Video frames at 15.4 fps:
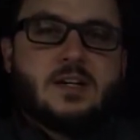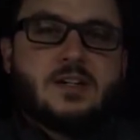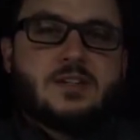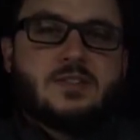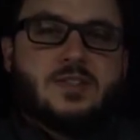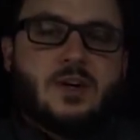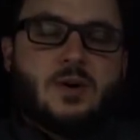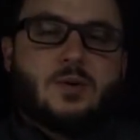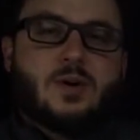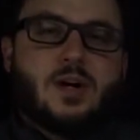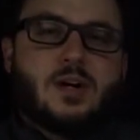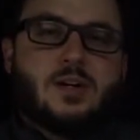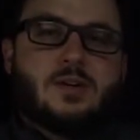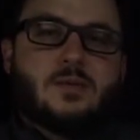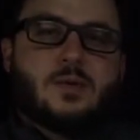So,
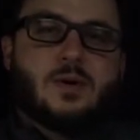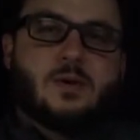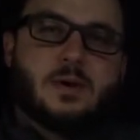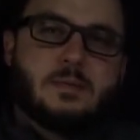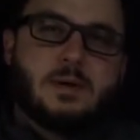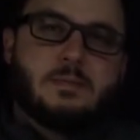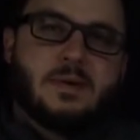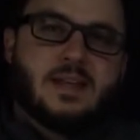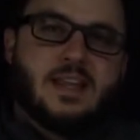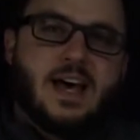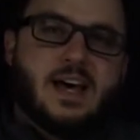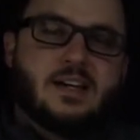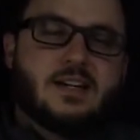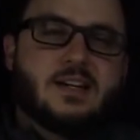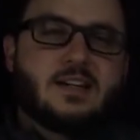what do I mean by
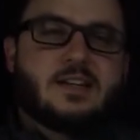that?